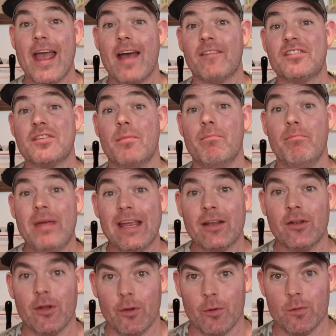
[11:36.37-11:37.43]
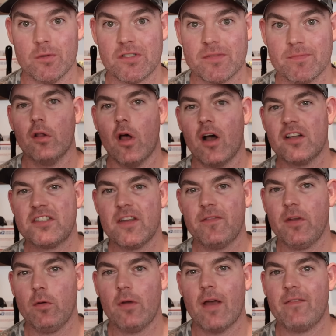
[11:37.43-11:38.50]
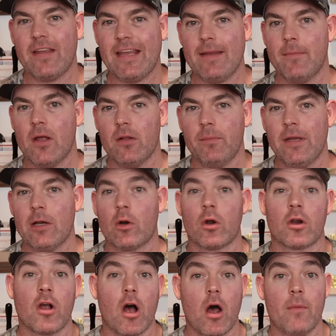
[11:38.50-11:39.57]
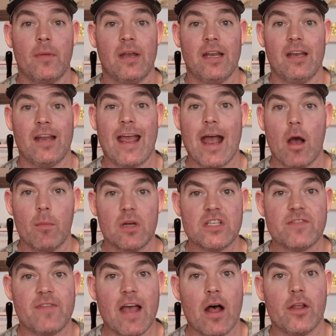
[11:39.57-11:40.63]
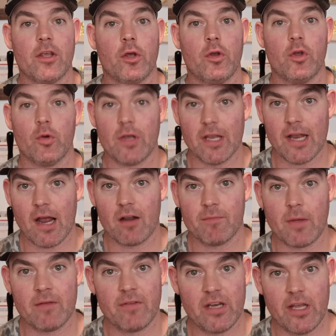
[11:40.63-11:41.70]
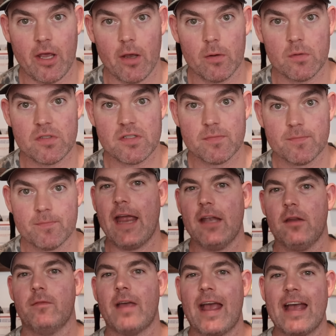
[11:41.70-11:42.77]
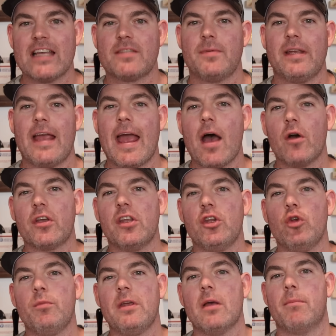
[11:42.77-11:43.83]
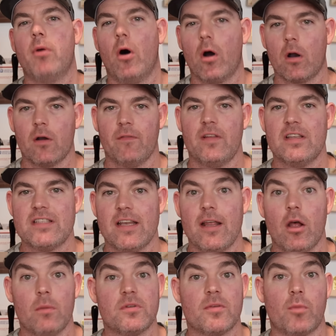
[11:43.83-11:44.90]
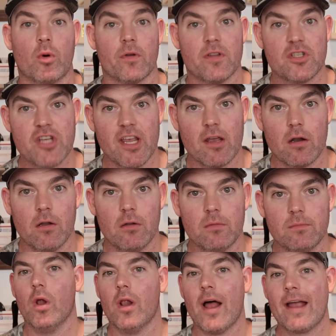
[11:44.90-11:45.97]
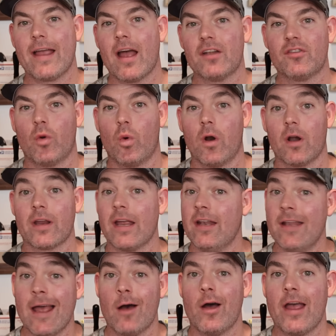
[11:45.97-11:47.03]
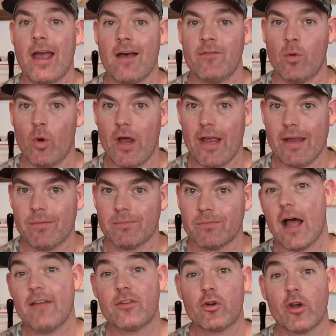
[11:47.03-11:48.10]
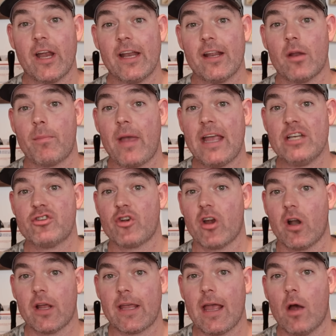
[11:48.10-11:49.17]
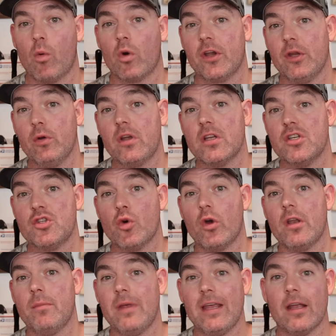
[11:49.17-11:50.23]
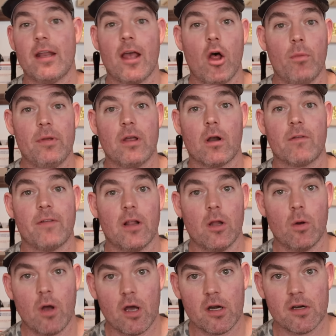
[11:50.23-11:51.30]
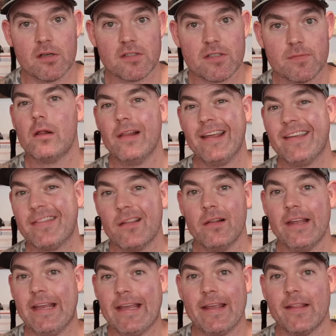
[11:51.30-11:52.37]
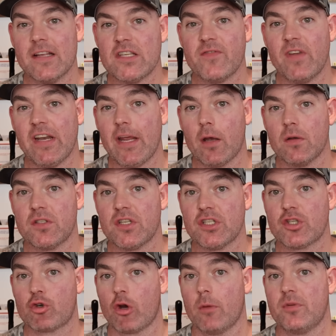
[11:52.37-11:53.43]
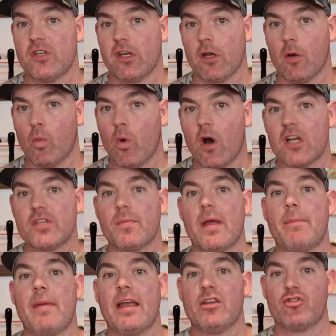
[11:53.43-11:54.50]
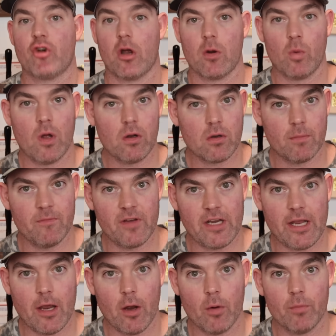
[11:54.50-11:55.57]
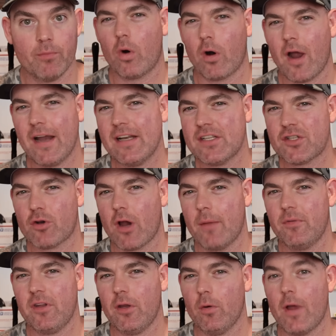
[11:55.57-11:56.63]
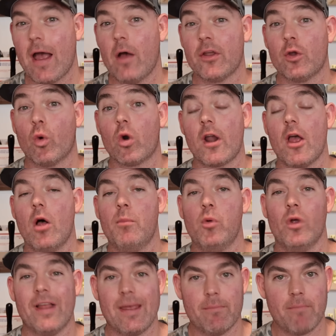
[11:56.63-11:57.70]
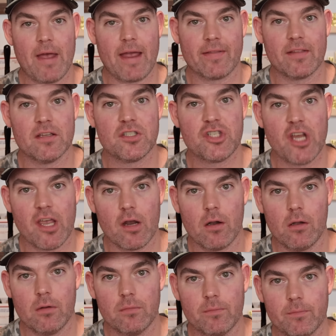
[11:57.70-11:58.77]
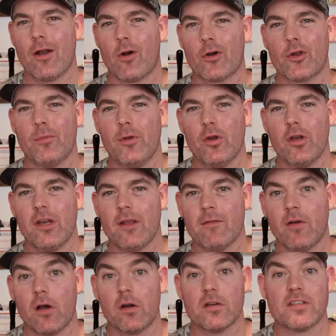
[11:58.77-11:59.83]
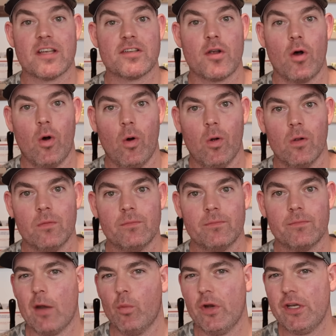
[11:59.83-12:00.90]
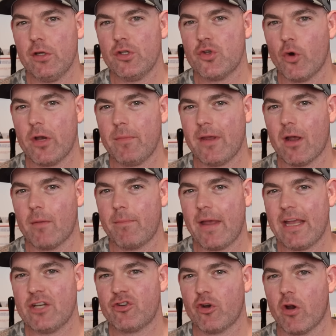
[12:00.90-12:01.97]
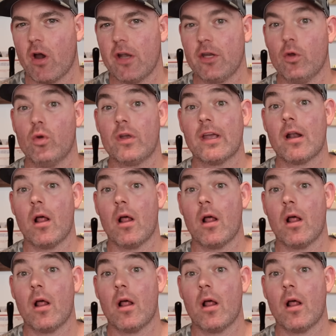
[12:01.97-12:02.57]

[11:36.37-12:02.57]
have some big news. Lots of you have emailed me or commented how much value you get out of my videos and you've asked me how can you be a part of this and help support the channel? Well, I got to work and now I have a way. I've created a Patreon account where you can join me in helping our fellow hunters. Click the link in this video's description and watch my Patreon welcome video, where I describe to you how your help will impact this channel and our community of hunters as a whole. And when you join me on Patreon, you'll get